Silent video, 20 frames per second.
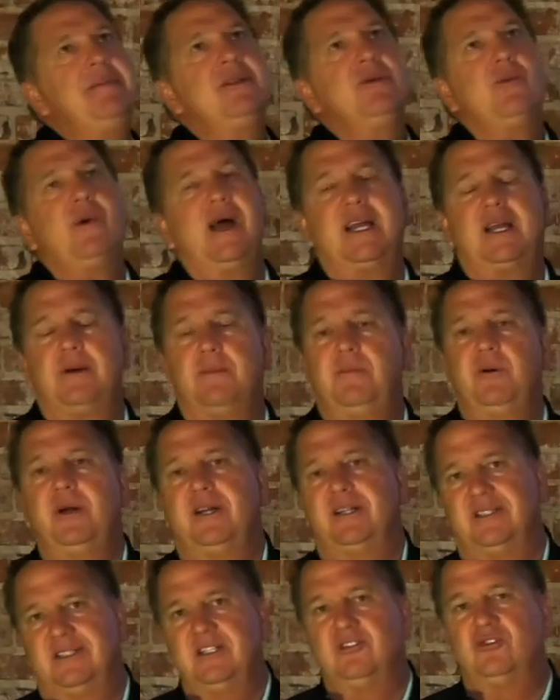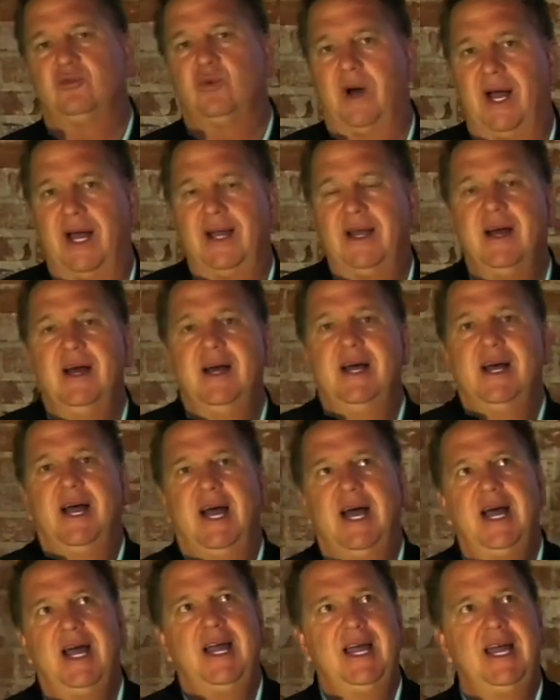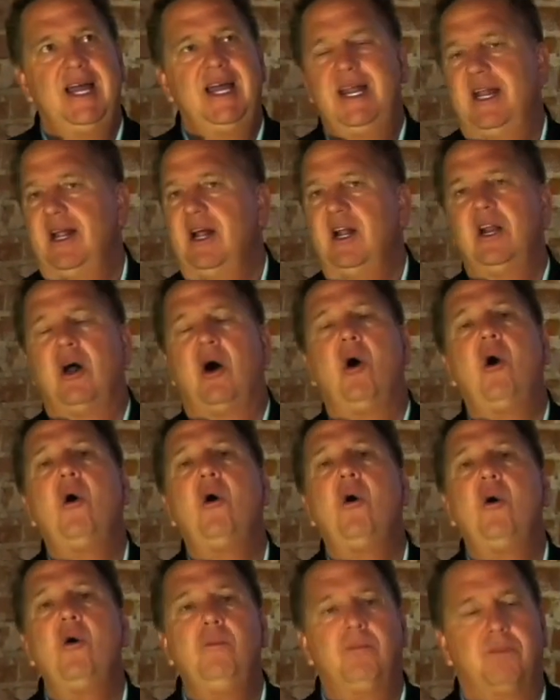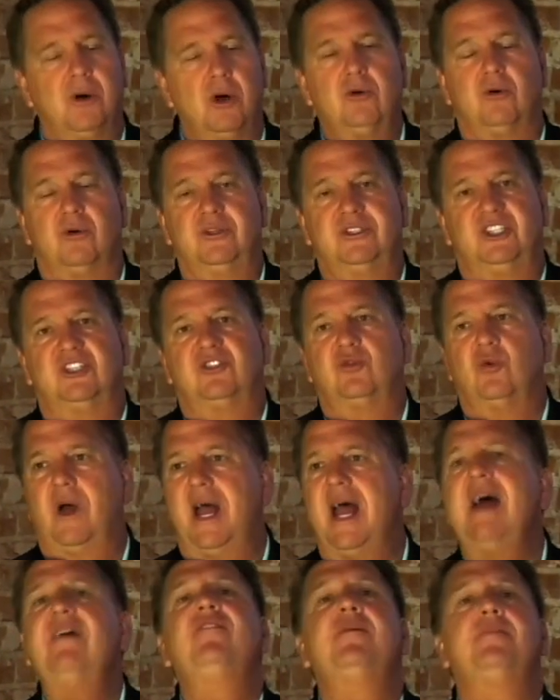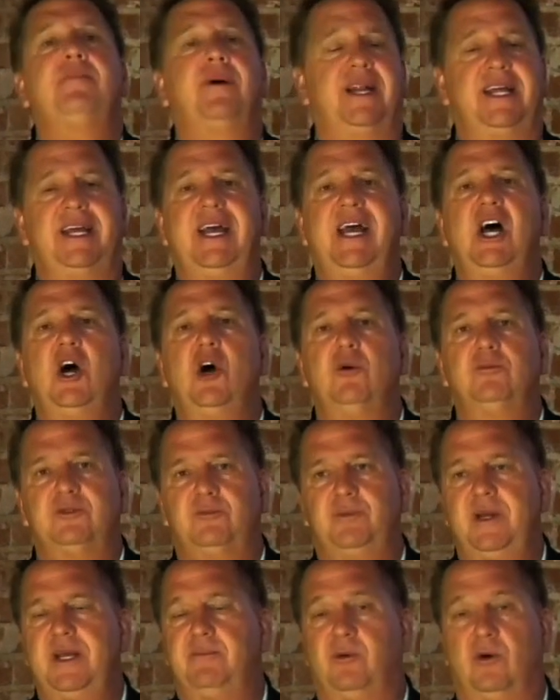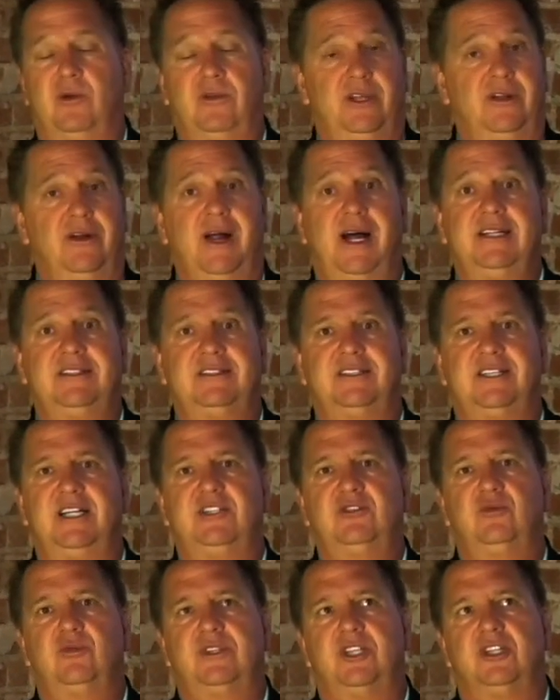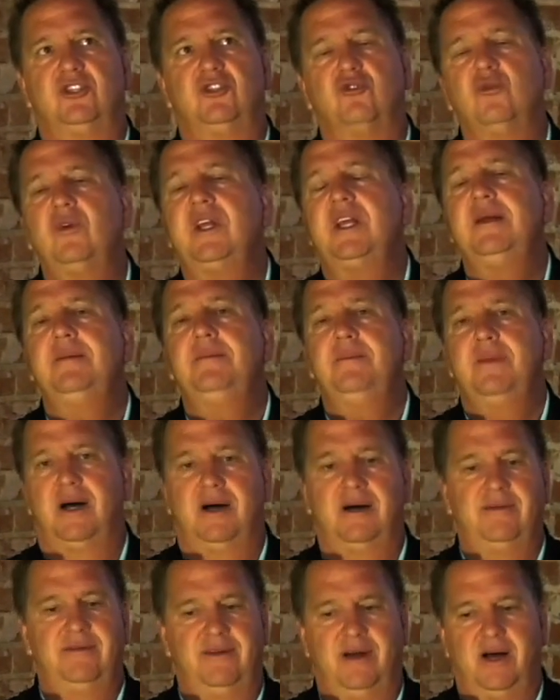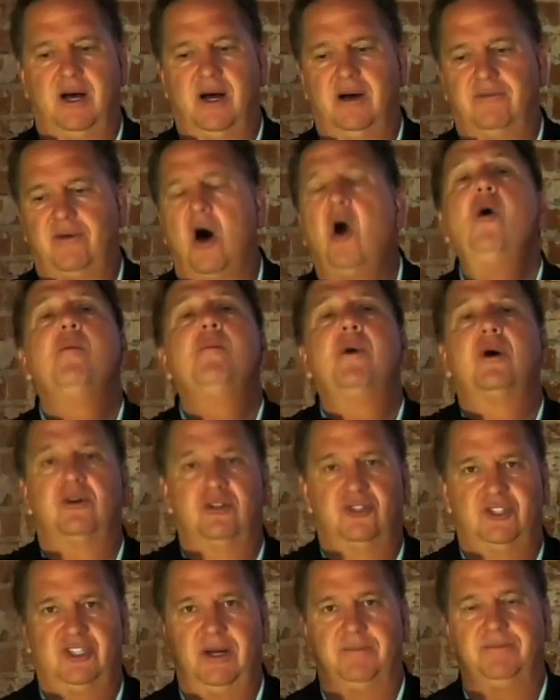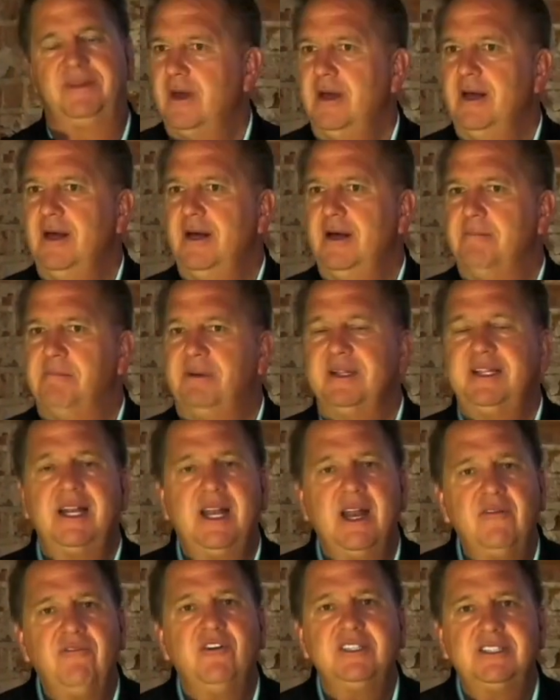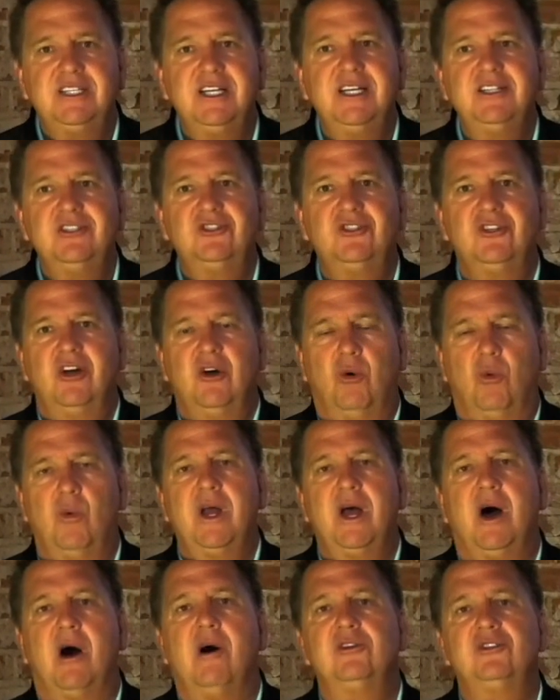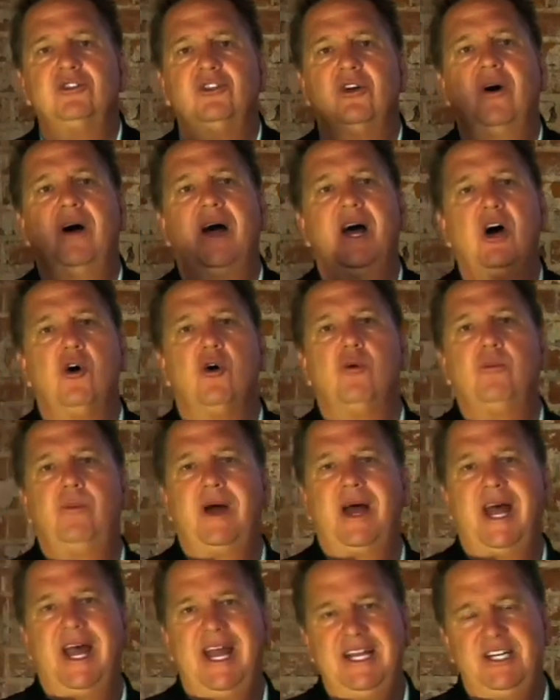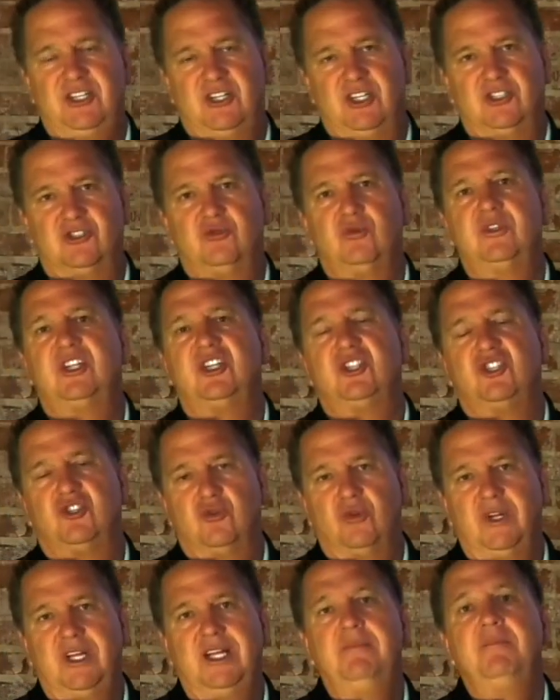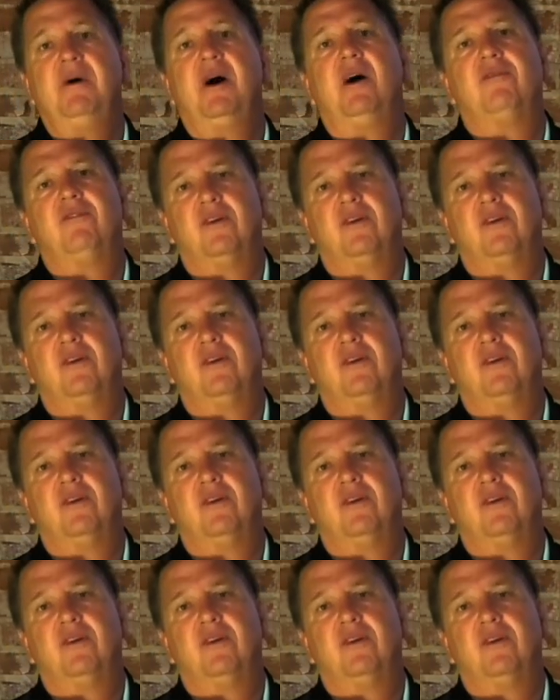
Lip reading: the way I could put it is this way. At all brokerages, everybody helps people in the United States with the dream of home ownership. But the difference is, we also help agents with the dream of